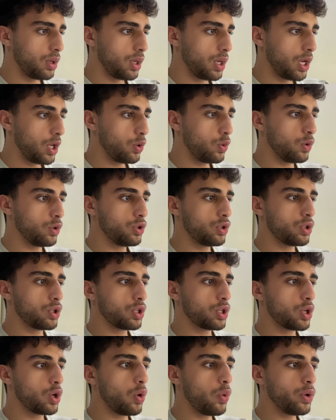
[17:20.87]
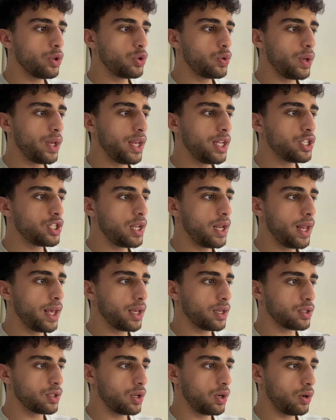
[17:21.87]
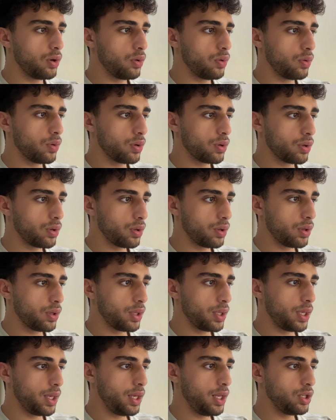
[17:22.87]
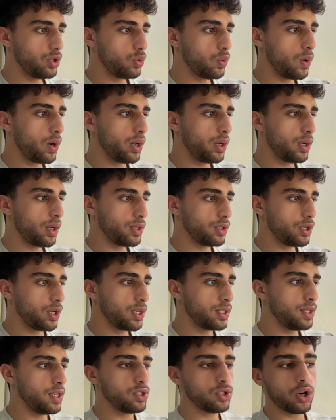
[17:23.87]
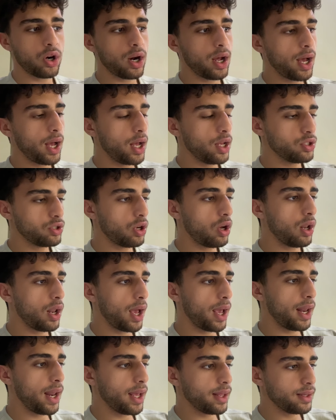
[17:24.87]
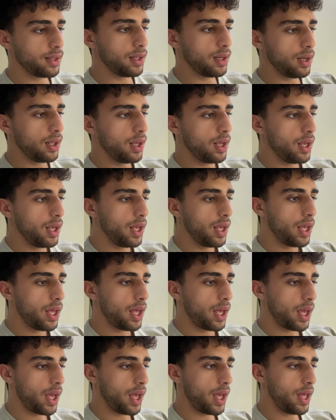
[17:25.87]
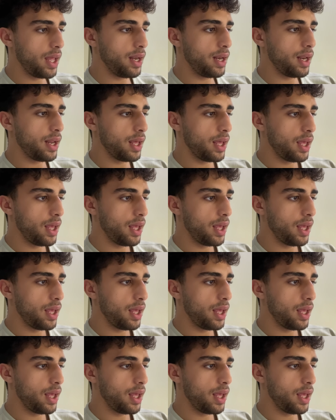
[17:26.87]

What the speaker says: It will go into each link. So each one, as you can see, it's all highlighted, and